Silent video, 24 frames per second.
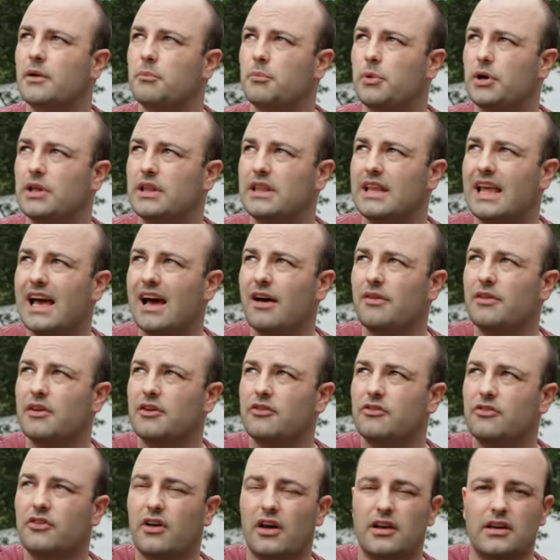But now this
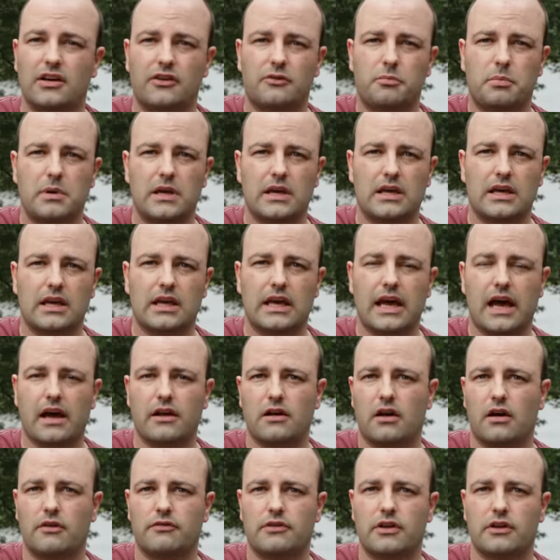sun is peeking out
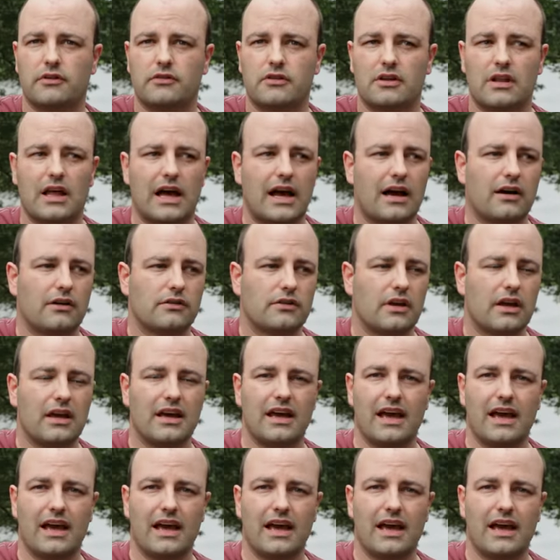of this cloud,